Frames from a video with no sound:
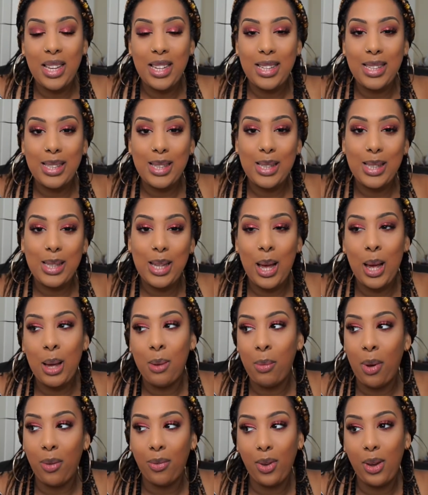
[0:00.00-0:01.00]
is
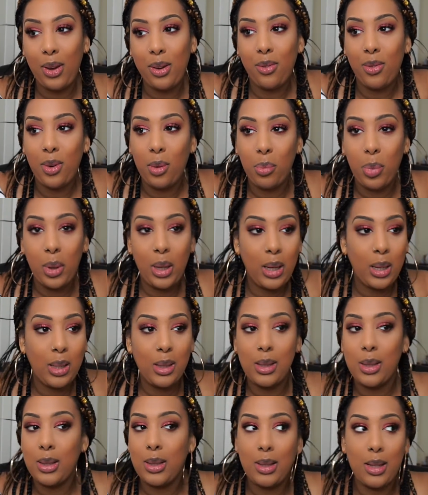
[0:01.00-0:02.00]
my favorite bit,
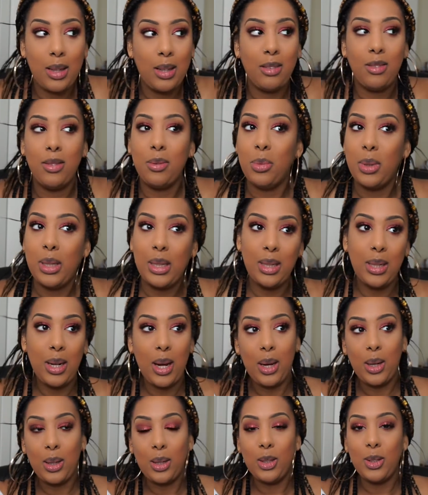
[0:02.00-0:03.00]
as everybody
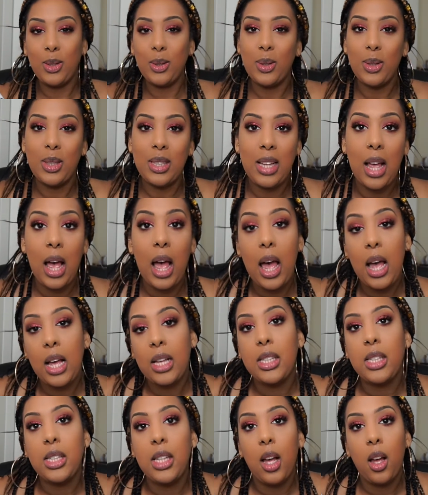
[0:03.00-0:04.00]
knows,
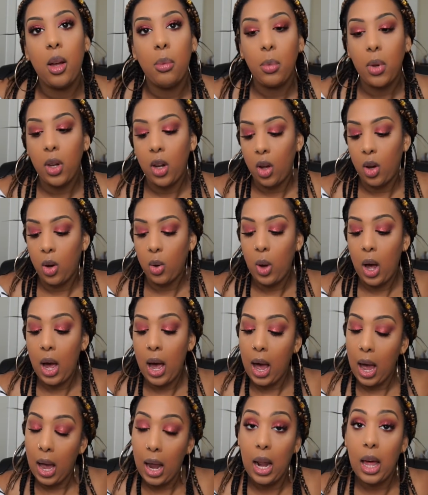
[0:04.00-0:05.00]
some, you know,
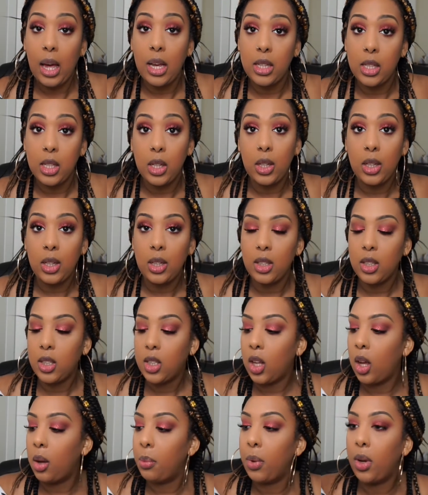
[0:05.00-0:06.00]
highlighter.
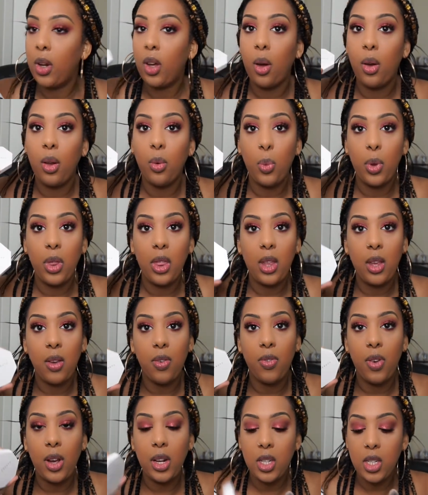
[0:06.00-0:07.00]
So I'm gonna go in with the
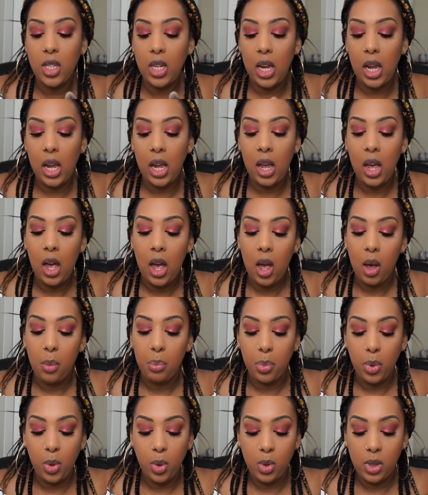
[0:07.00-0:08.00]
Fenty
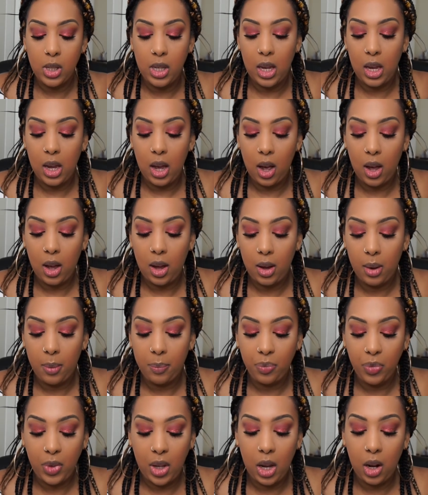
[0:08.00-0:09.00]
Beauty
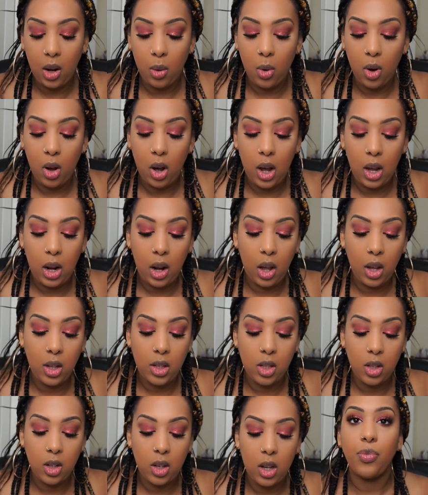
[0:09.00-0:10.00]
Killawatt
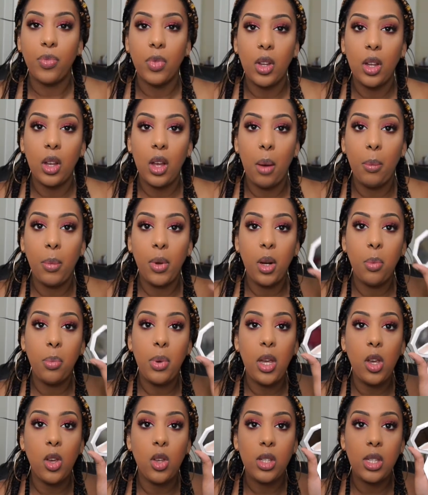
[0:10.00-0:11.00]
highlighter. I'm gonna
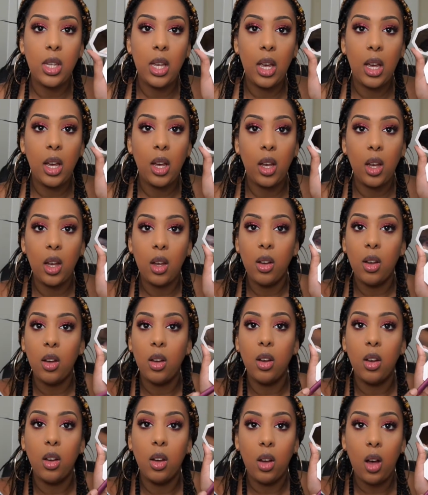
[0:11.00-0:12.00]
be using
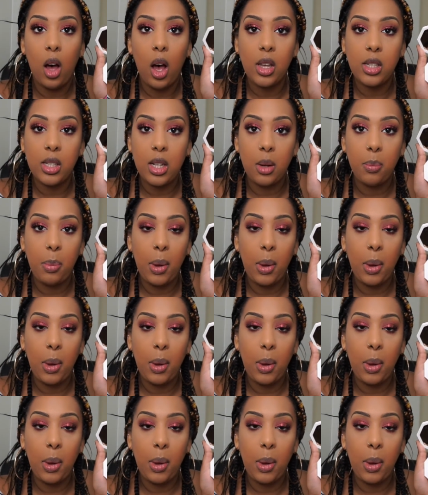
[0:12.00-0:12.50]
Hustler